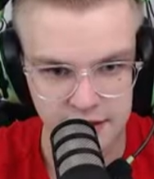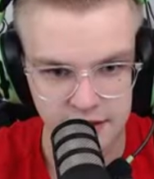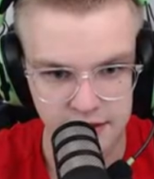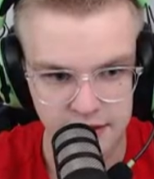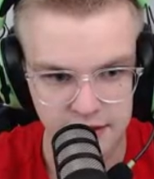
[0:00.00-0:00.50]

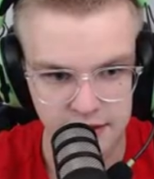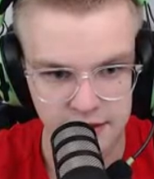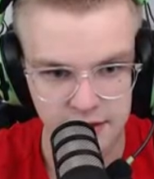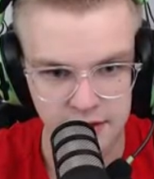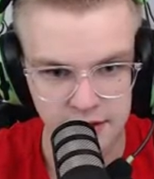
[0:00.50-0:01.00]

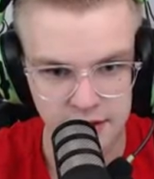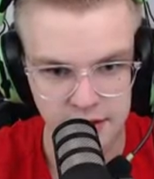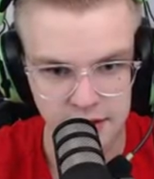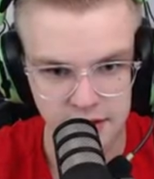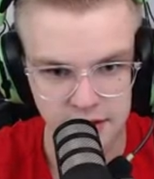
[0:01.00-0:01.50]

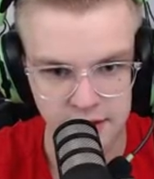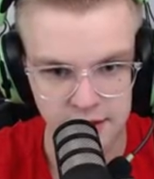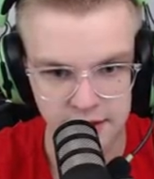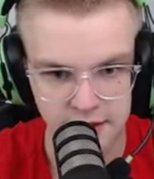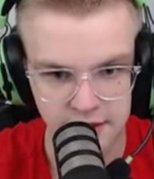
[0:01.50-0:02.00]

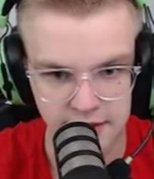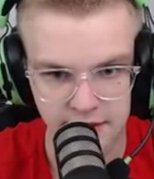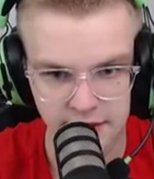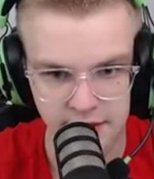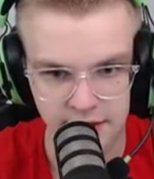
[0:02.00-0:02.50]

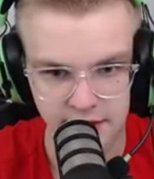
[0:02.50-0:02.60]
No words are spoken by the person on screen.